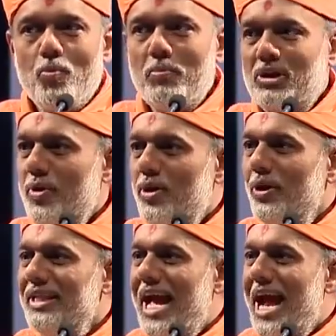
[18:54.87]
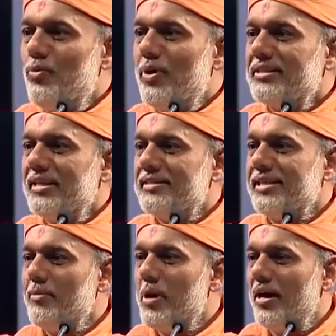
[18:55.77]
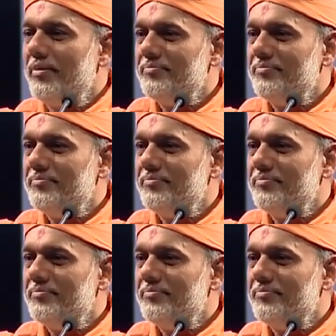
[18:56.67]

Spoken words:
But when only the hand works, it is labor.